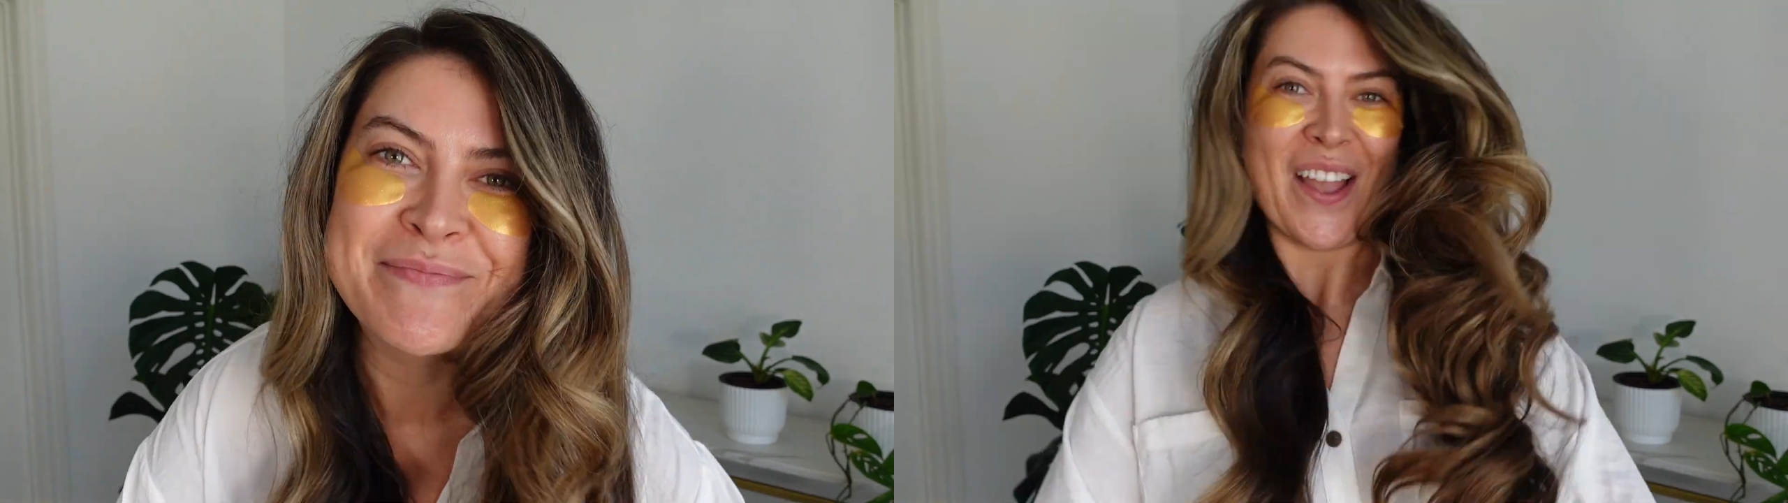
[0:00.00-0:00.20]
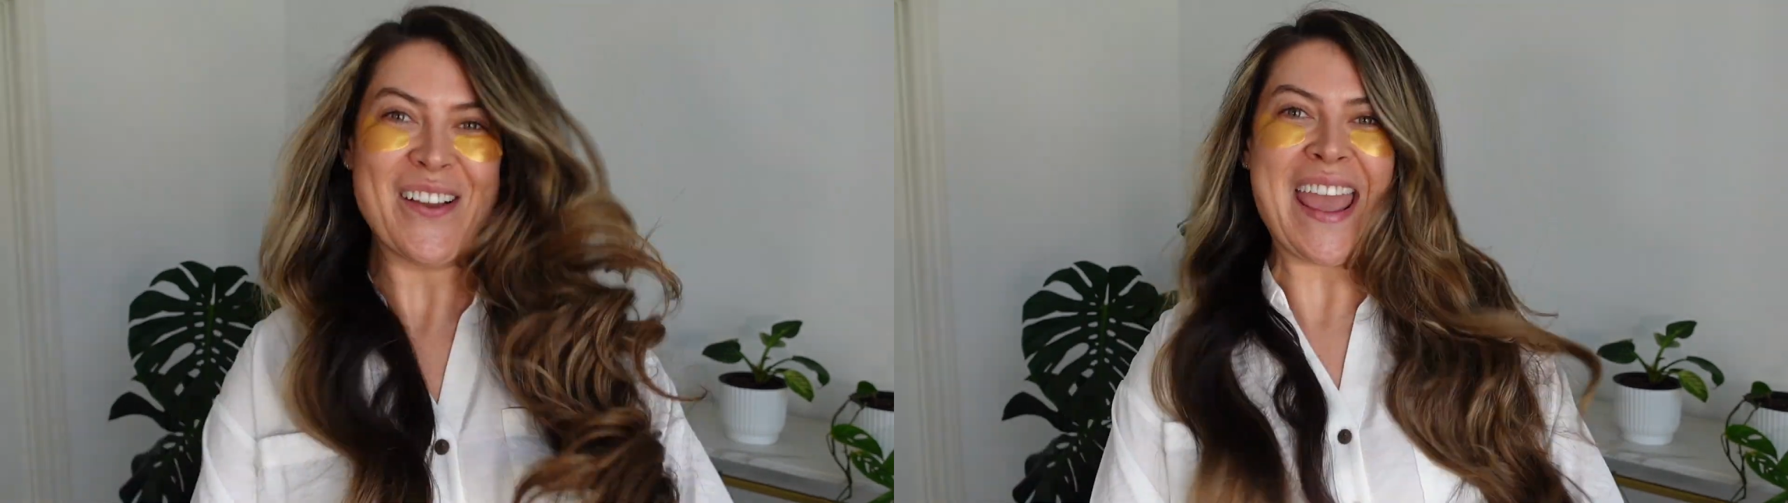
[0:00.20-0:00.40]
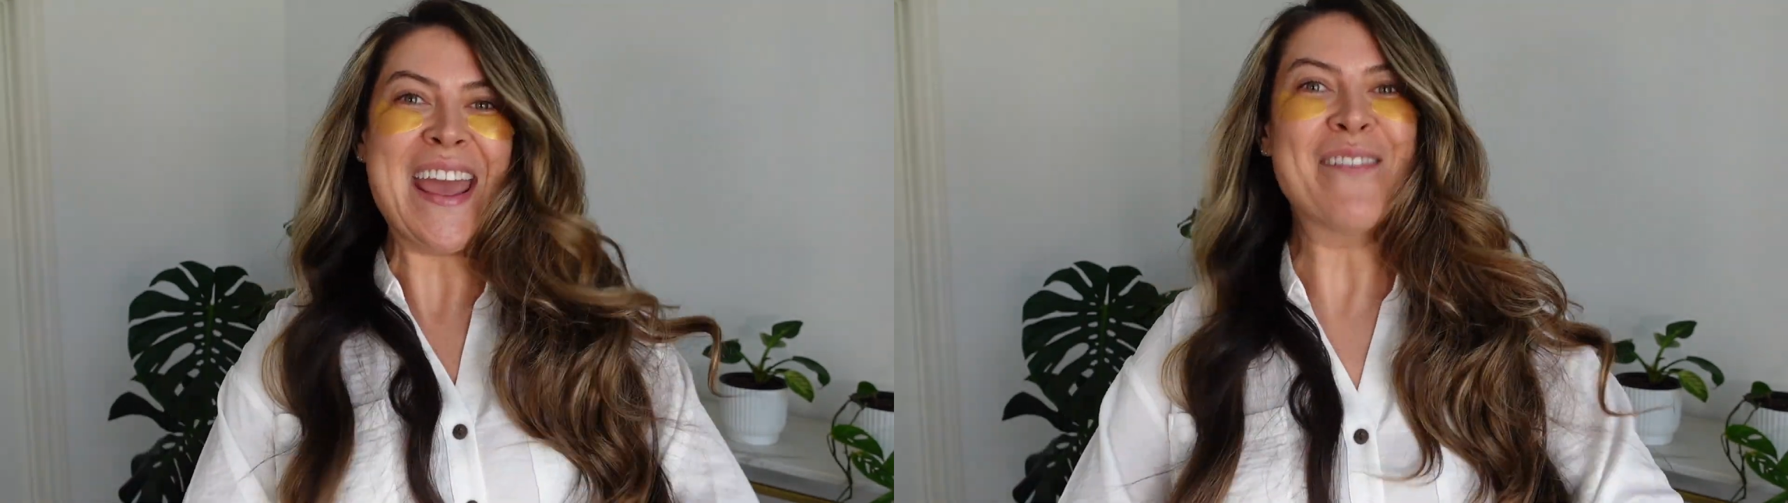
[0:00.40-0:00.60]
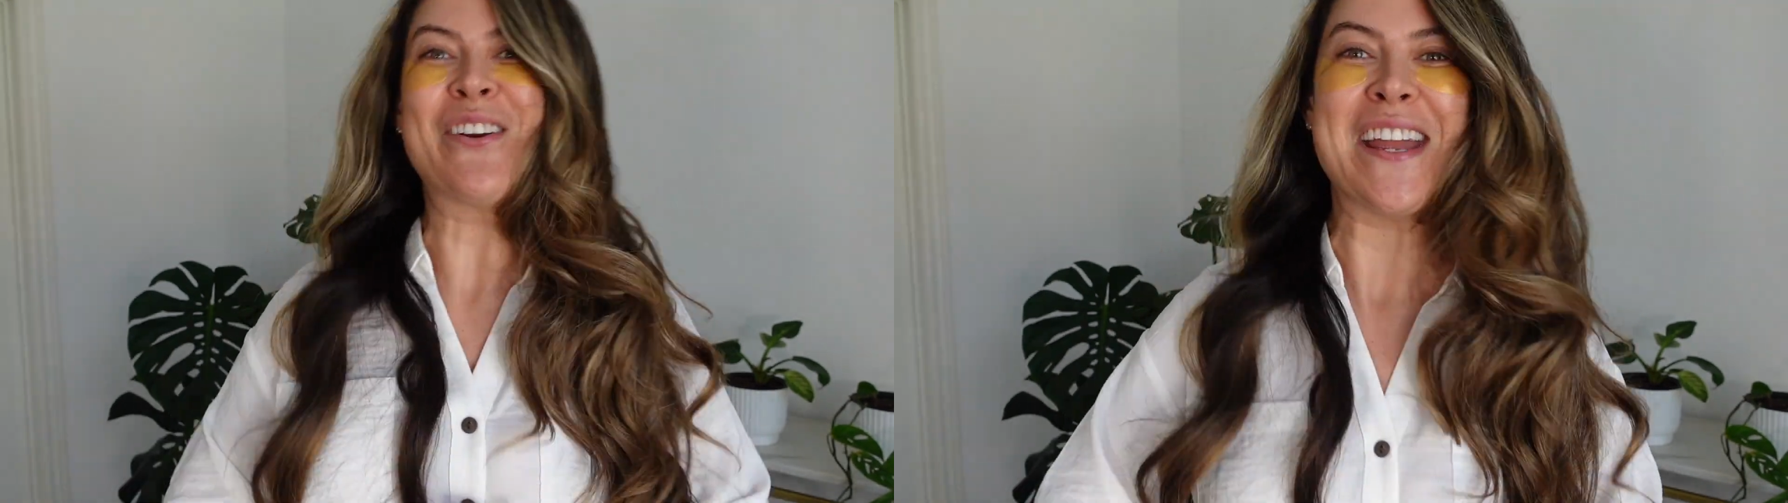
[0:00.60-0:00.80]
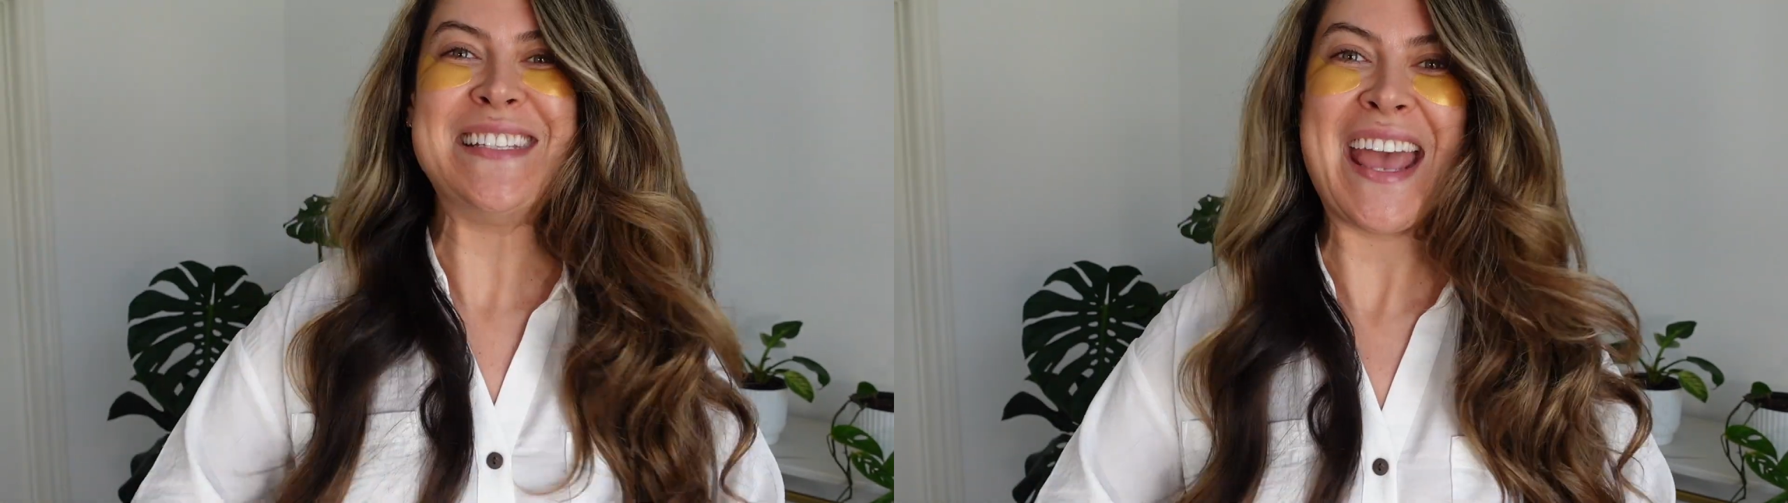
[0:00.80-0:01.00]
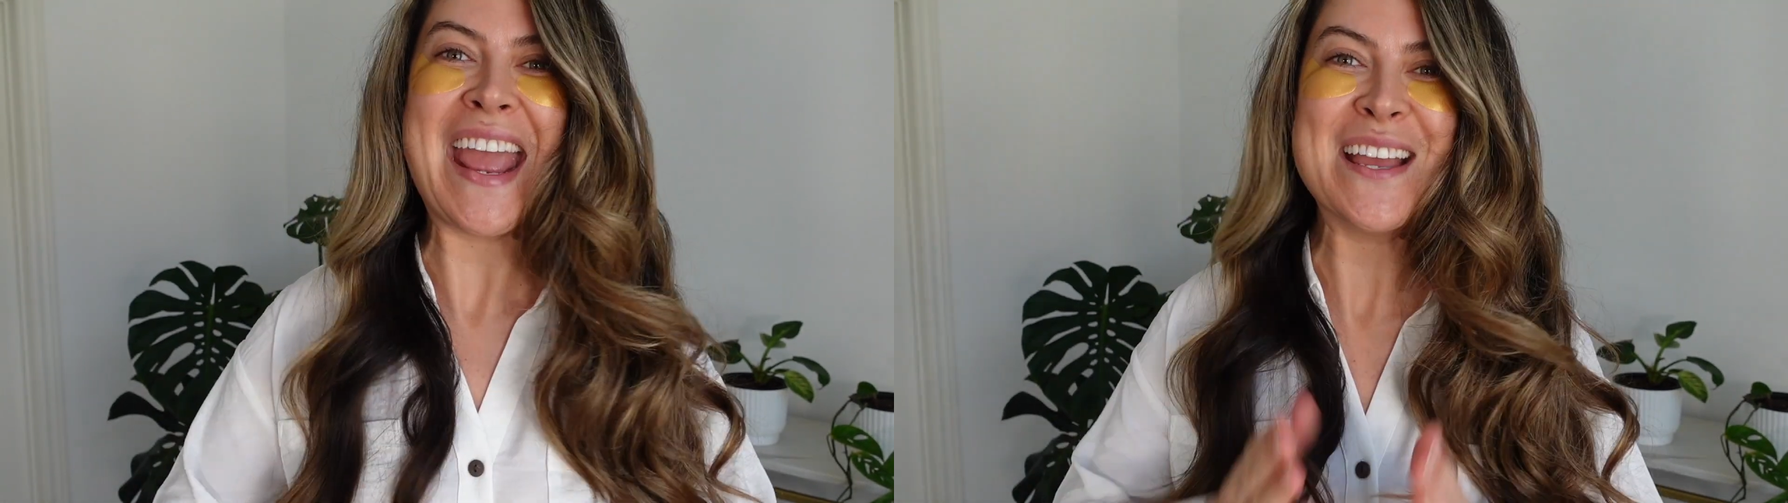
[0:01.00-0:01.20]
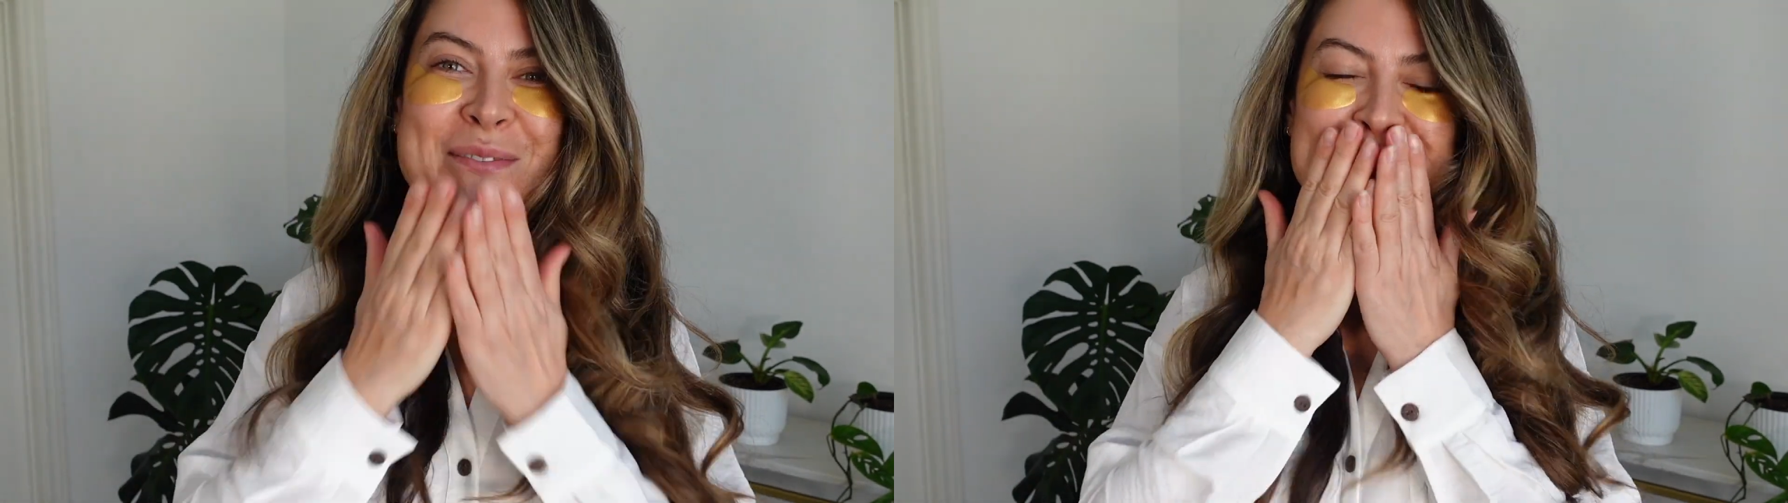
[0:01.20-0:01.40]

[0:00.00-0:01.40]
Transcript: Okay, have a great day.